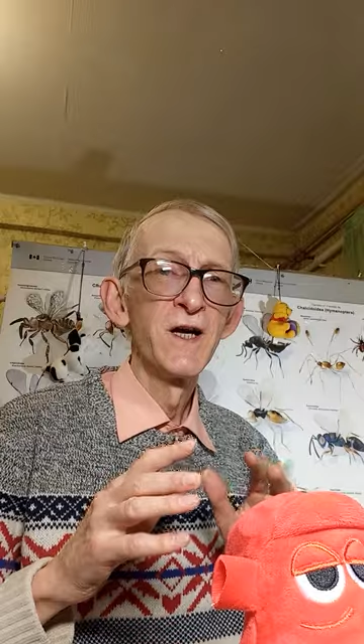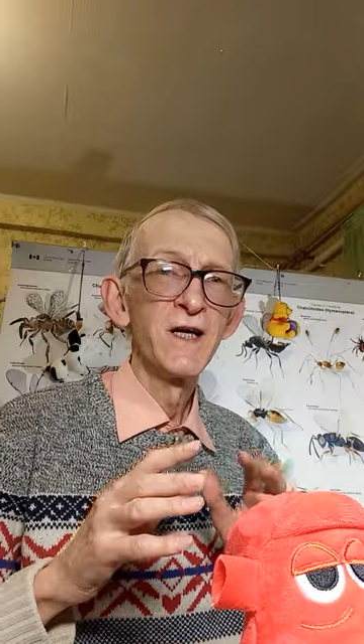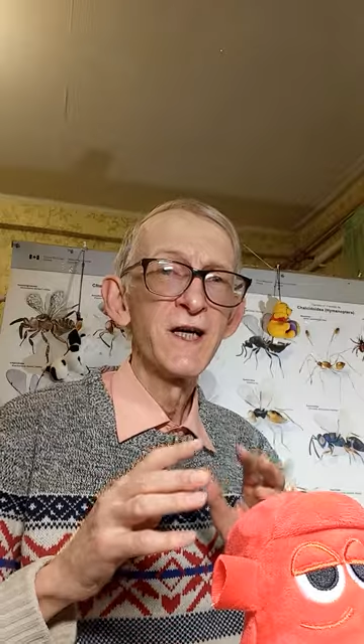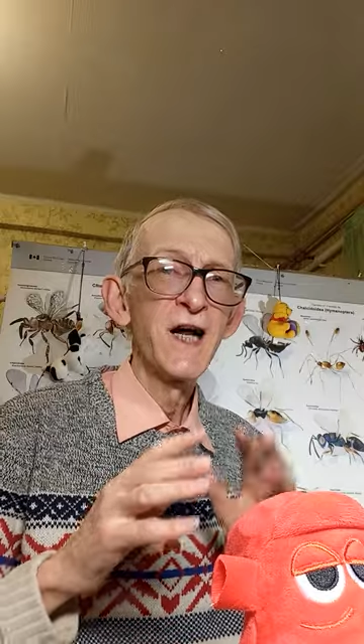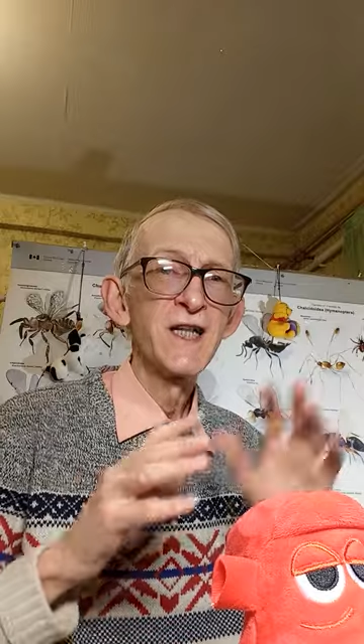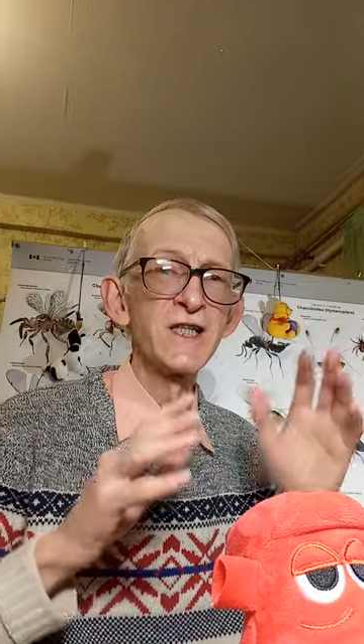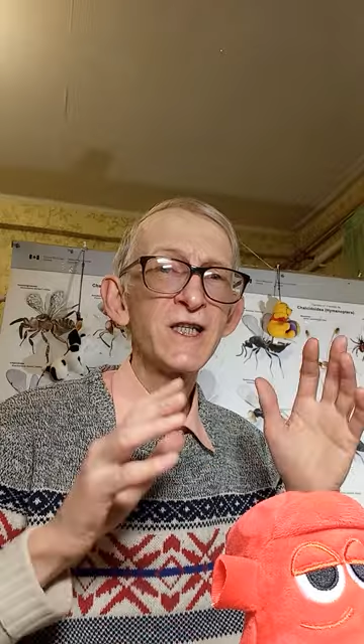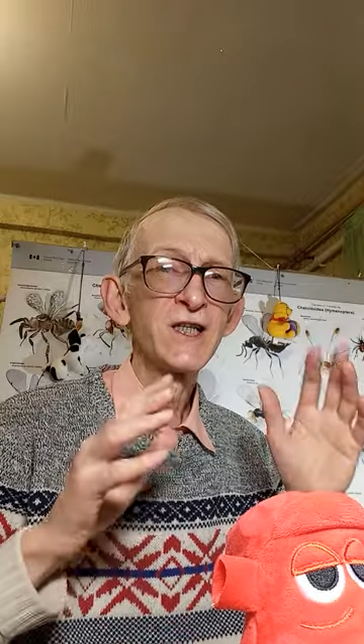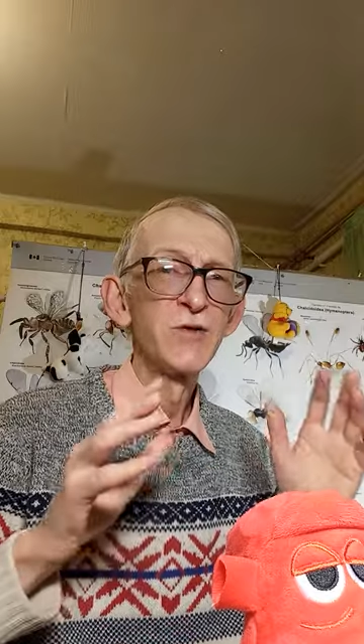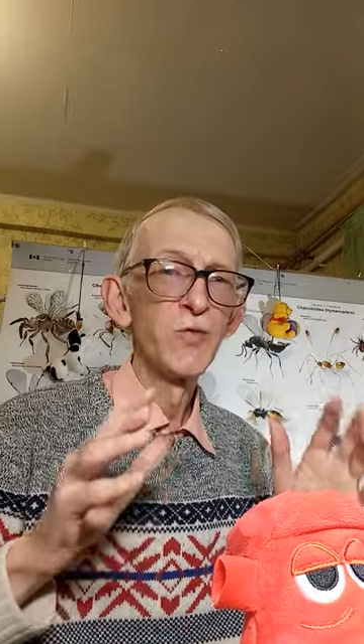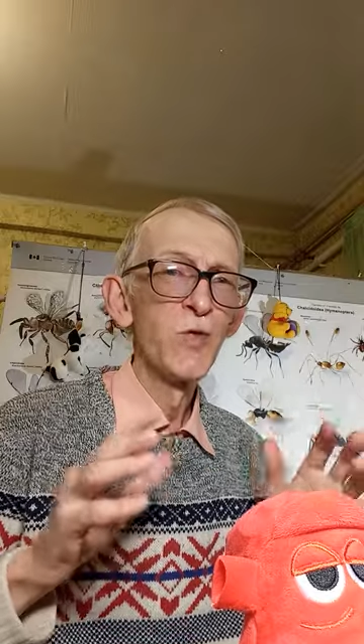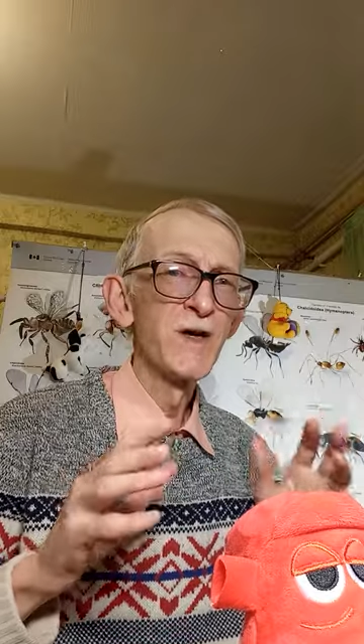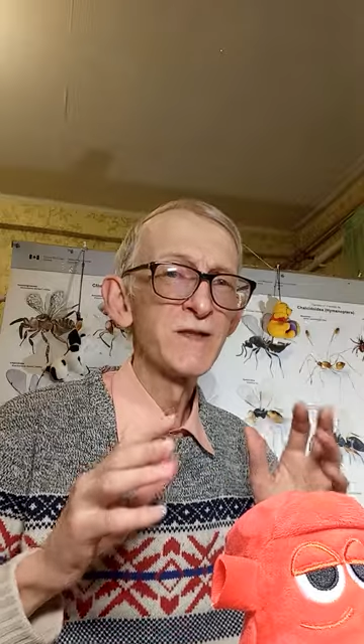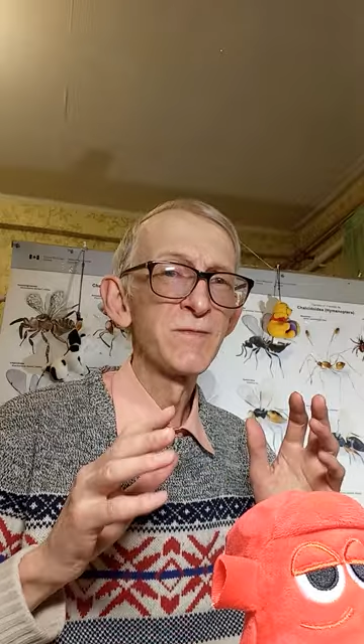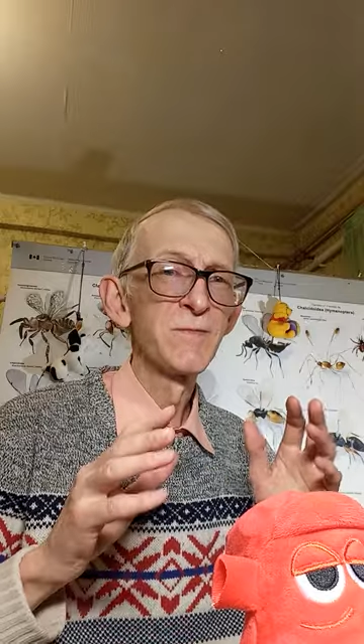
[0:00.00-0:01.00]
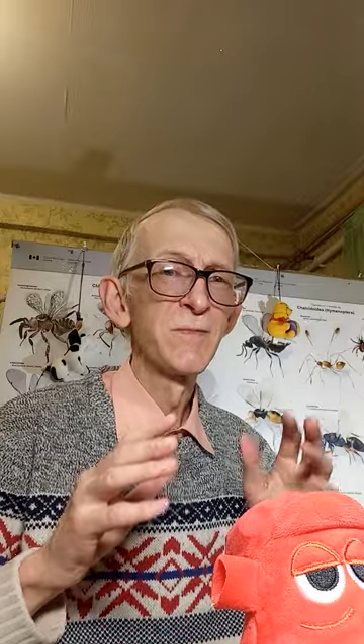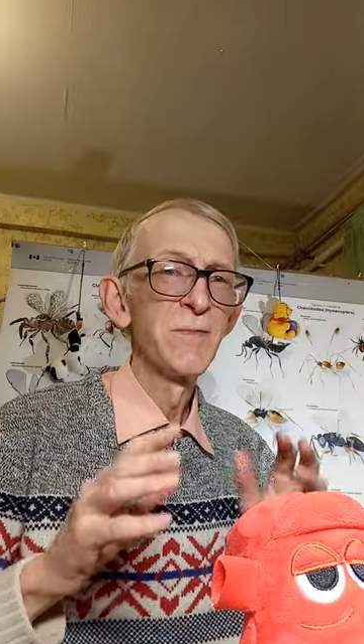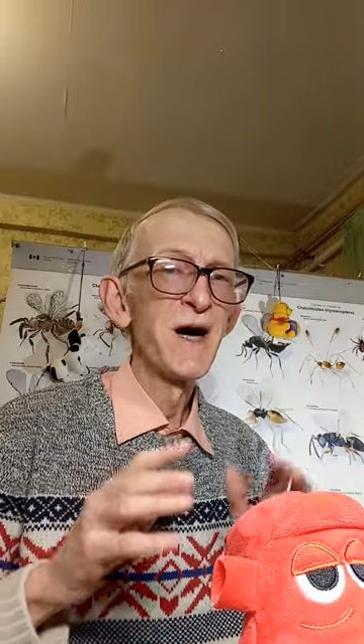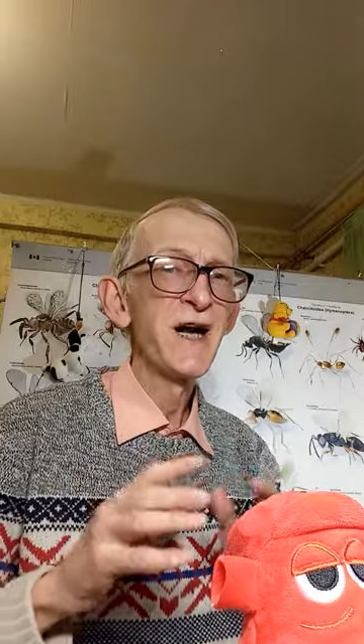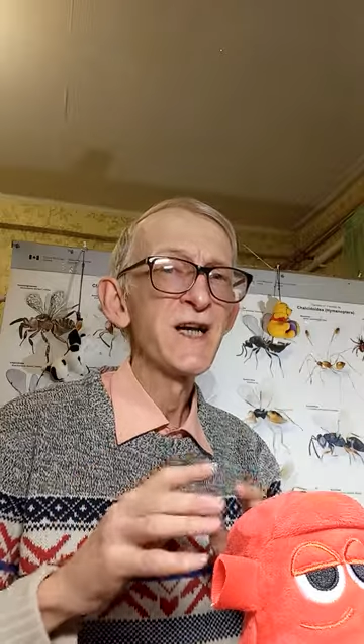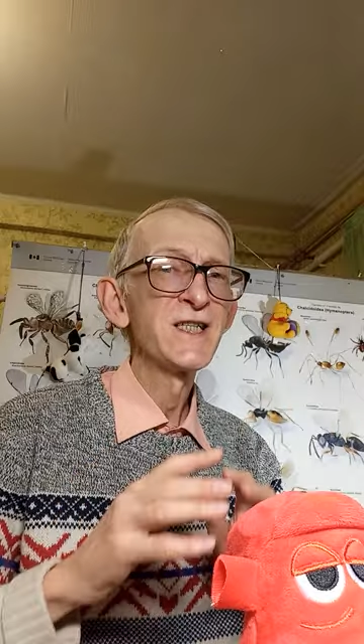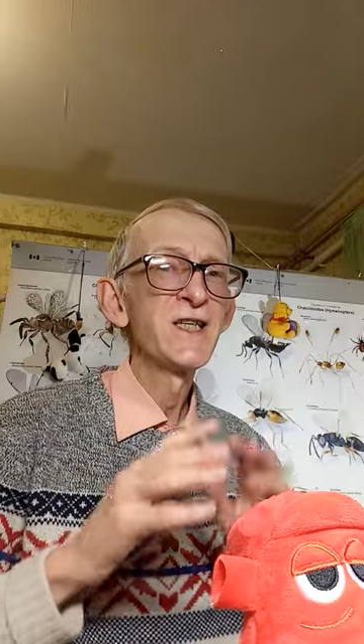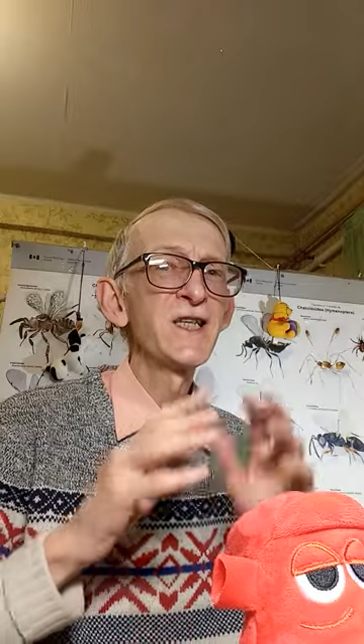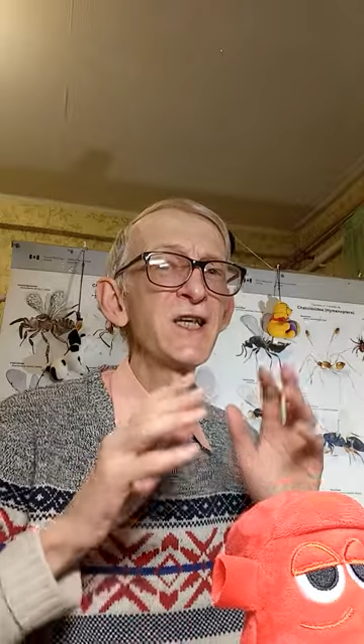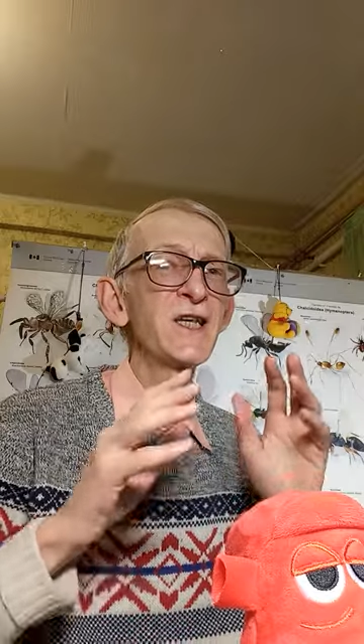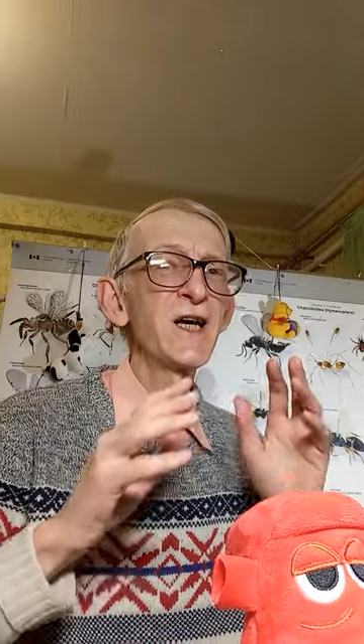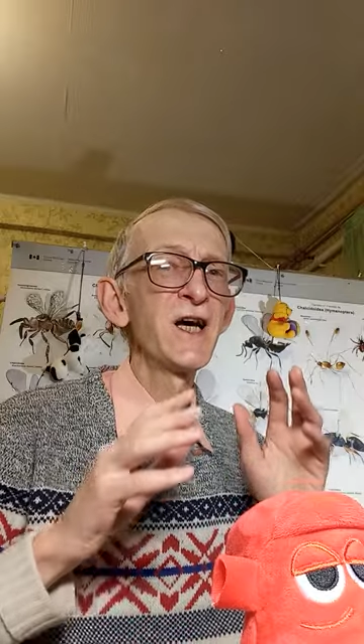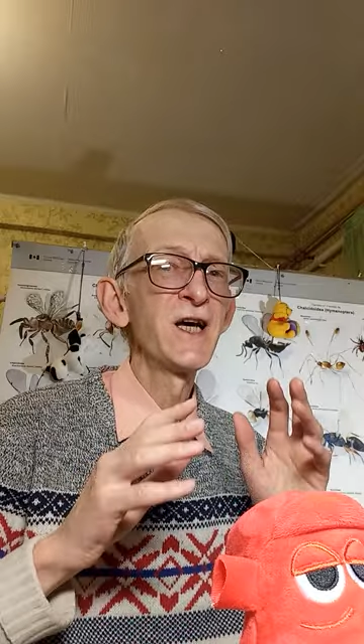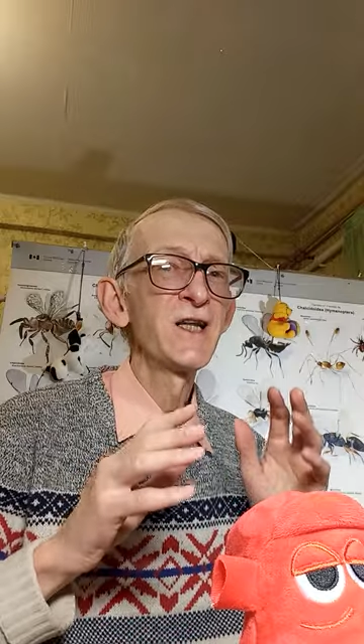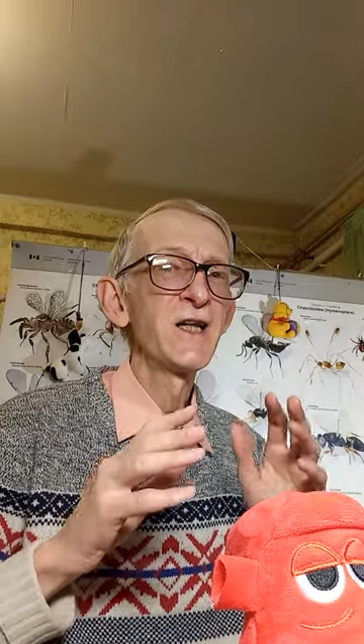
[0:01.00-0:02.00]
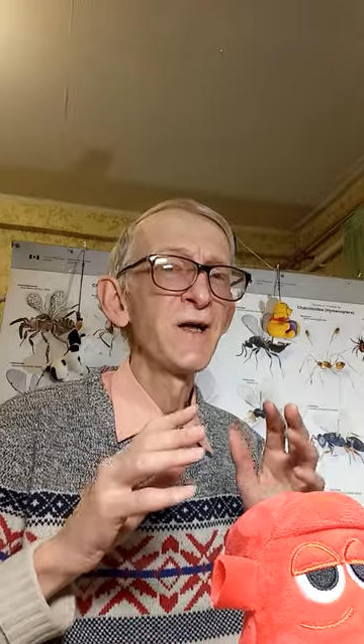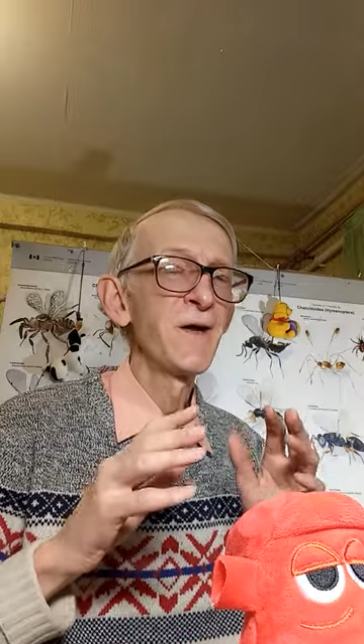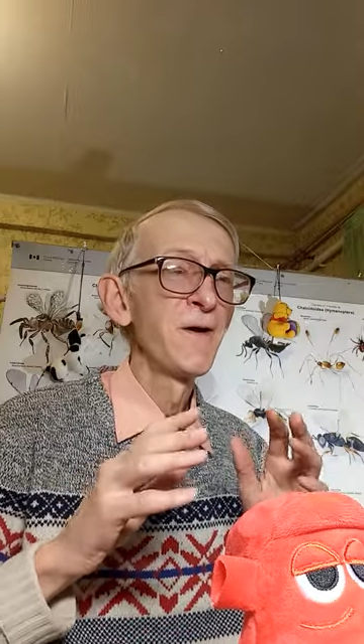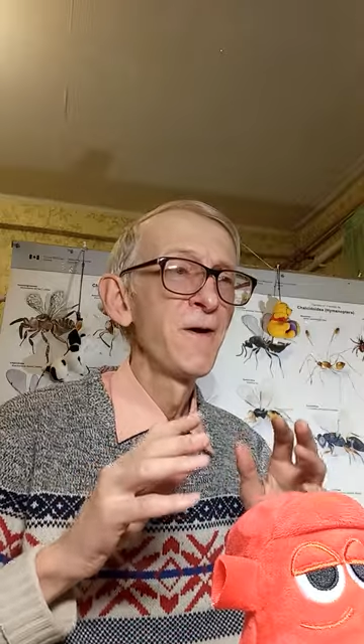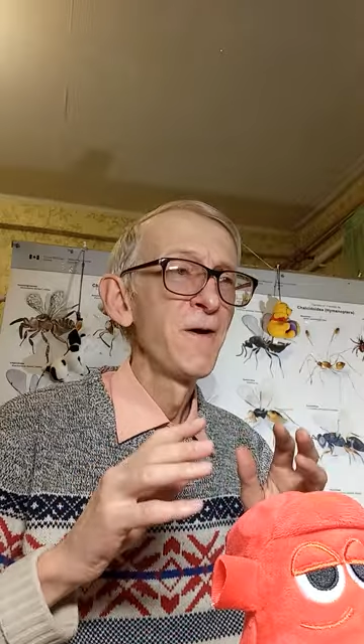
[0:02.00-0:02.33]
CHALCID wasp, parasitic and